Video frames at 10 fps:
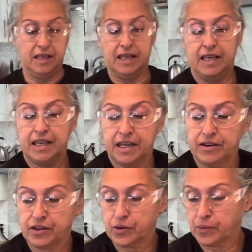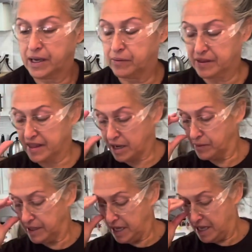and out of the way with that
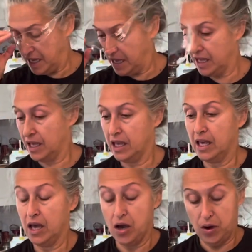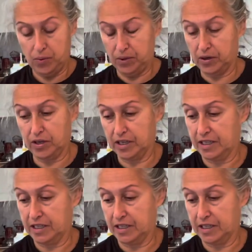one. Well,